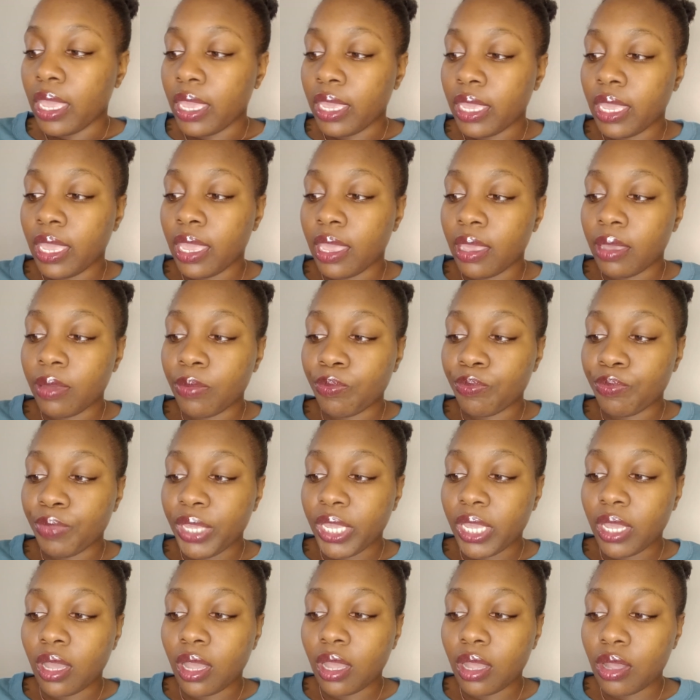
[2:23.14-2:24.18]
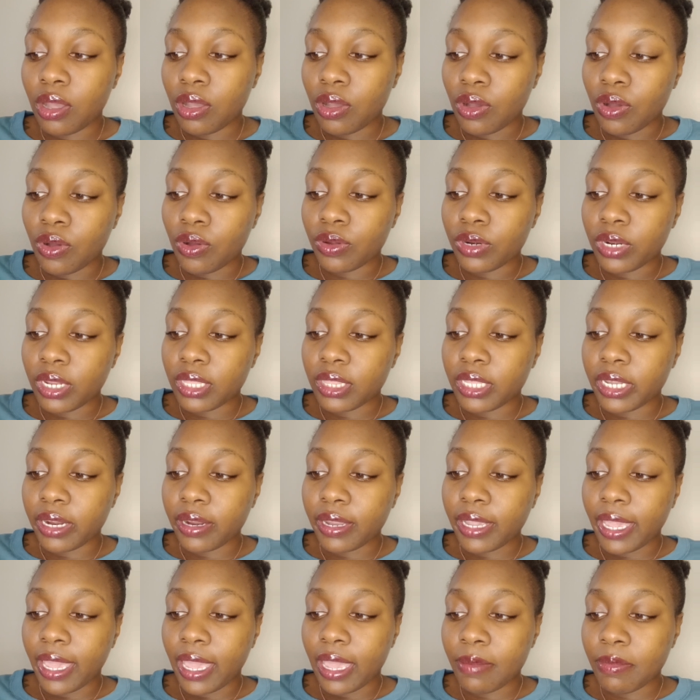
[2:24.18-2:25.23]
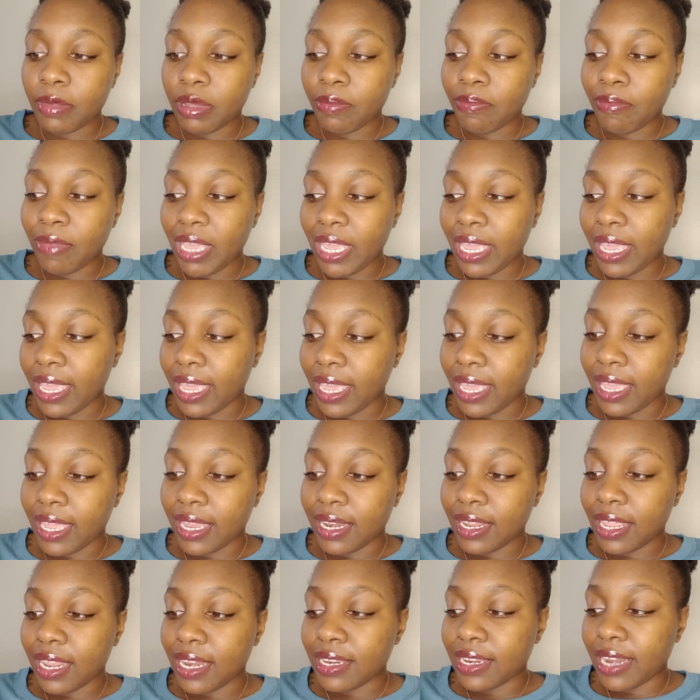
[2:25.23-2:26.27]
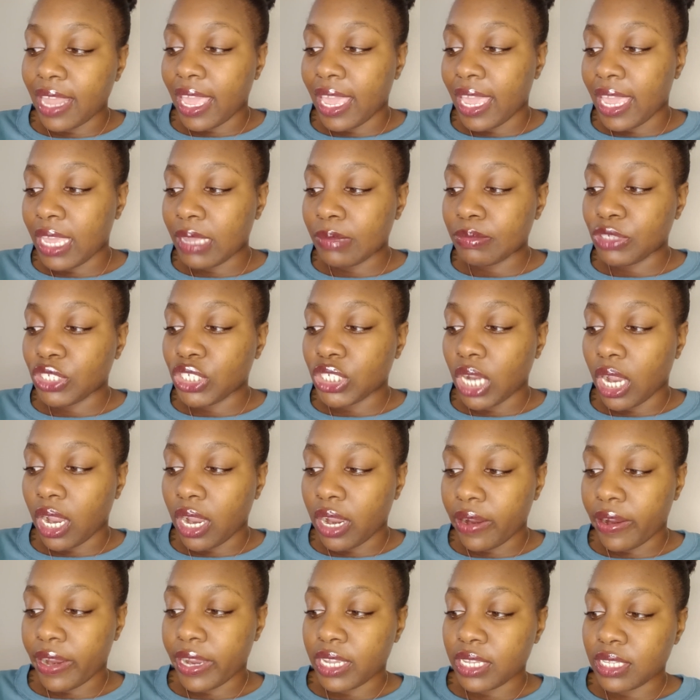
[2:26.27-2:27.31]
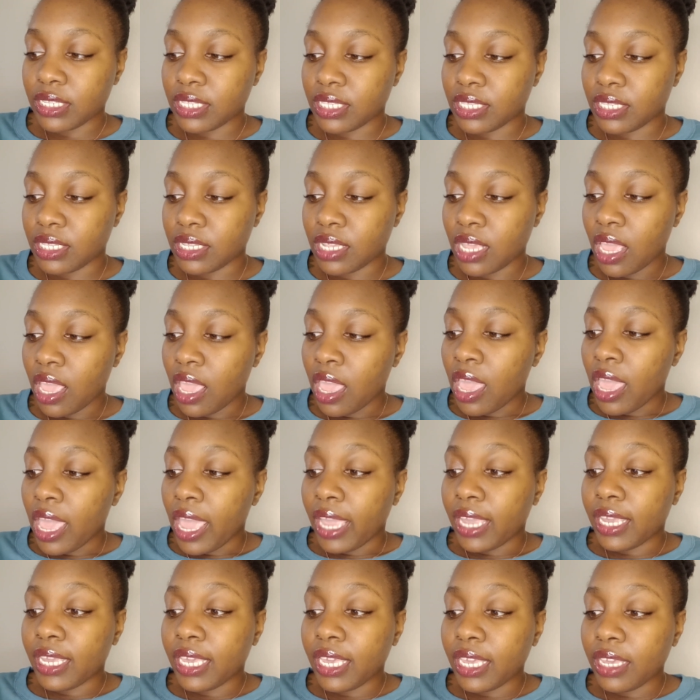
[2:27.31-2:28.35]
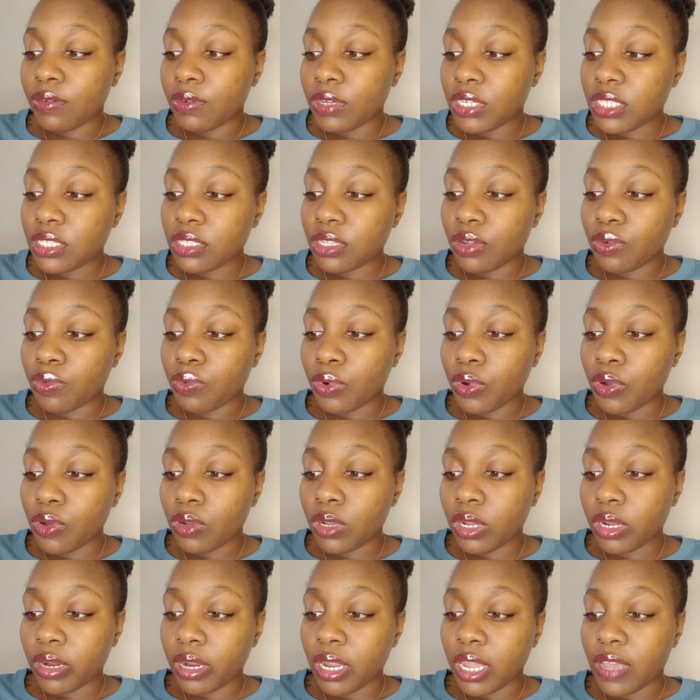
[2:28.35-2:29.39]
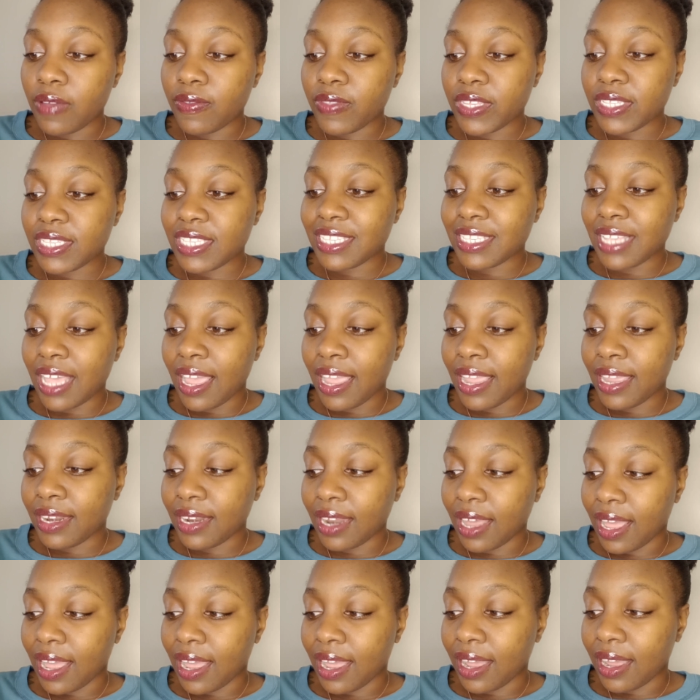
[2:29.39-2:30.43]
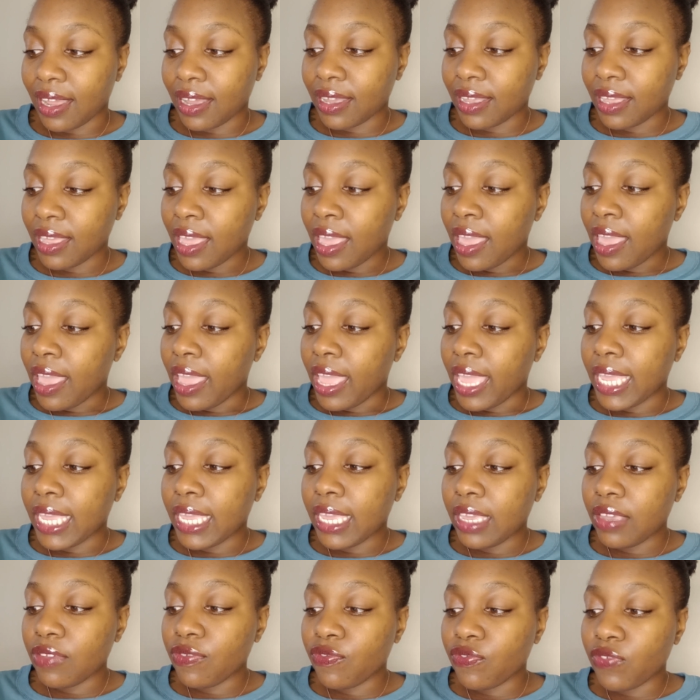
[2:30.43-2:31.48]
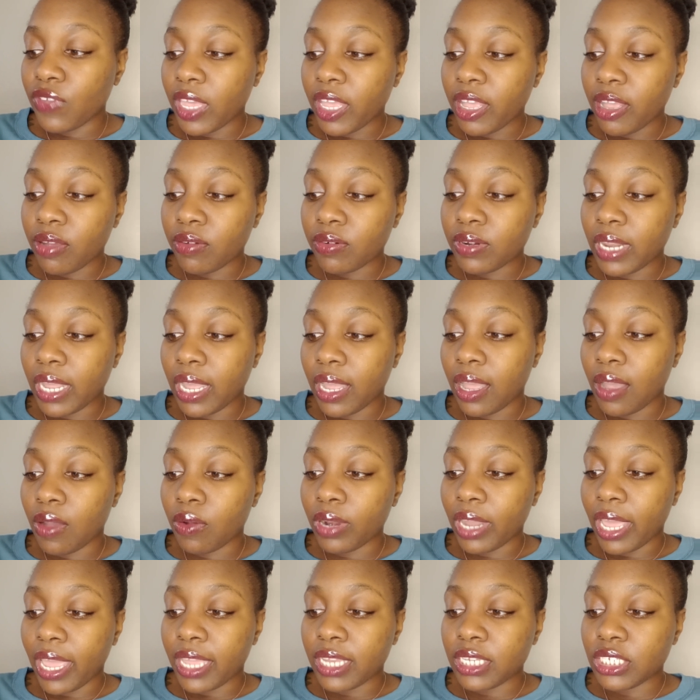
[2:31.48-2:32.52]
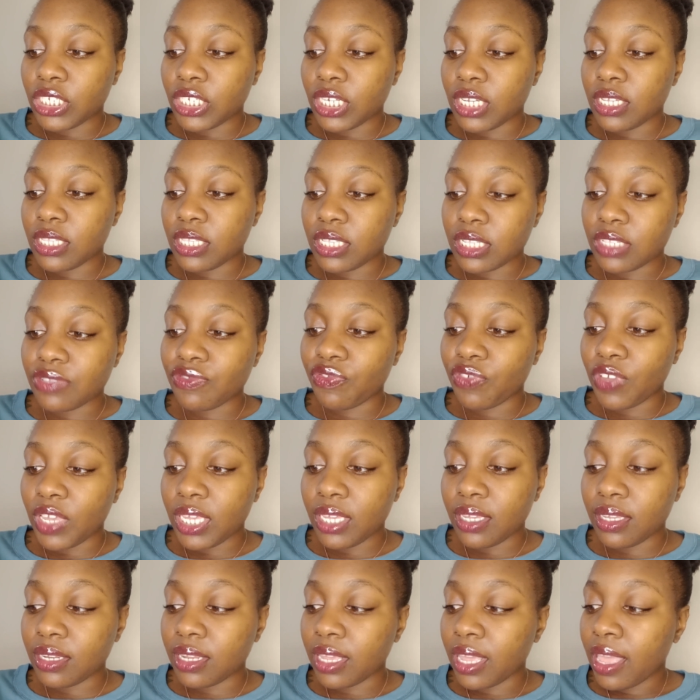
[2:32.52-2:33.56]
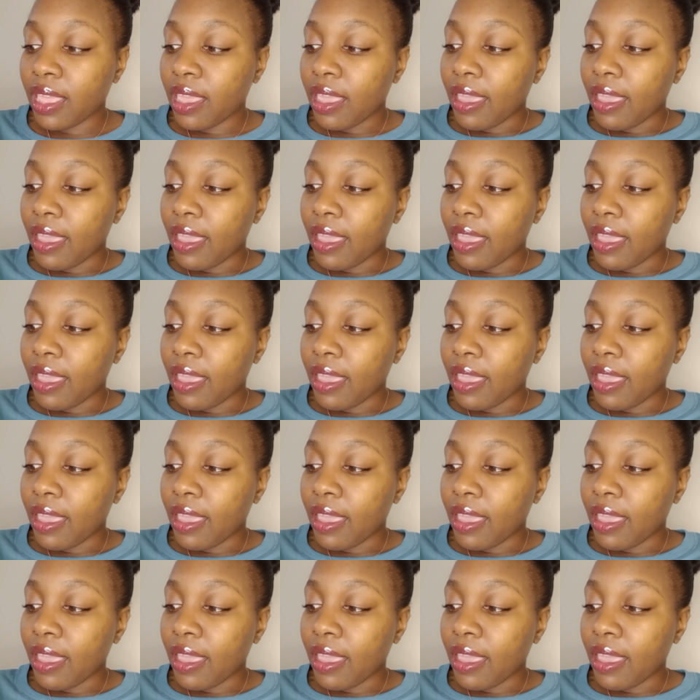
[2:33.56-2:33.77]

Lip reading: And behold, there came a man named Jarius, and he was the ruler of the synagogue, and he fell down at Jesus' feet